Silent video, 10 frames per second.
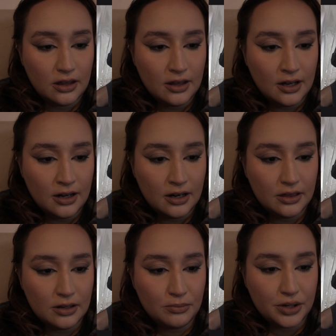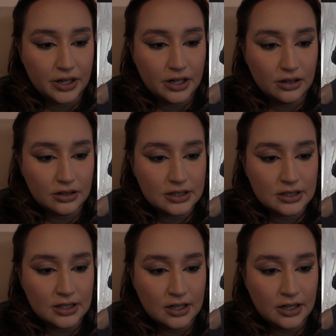That, and then put it on the
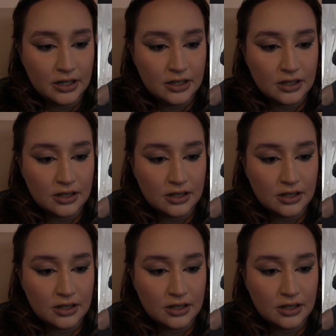side.